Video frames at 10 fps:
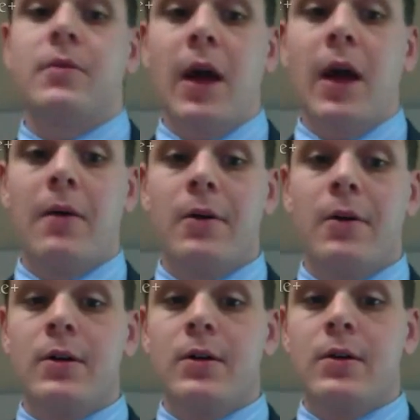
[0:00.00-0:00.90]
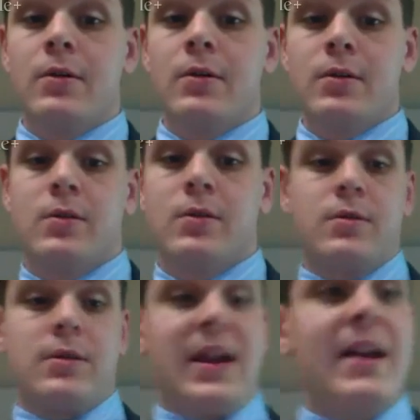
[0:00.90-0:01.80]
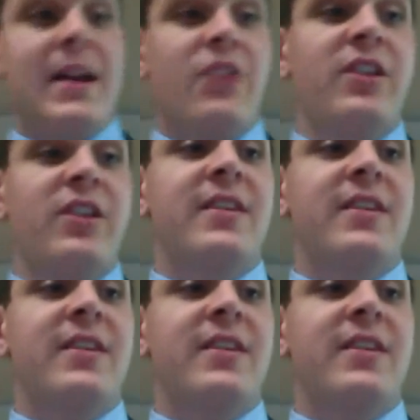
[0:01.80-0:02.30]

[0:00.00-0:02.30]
Yeah. The land escheats to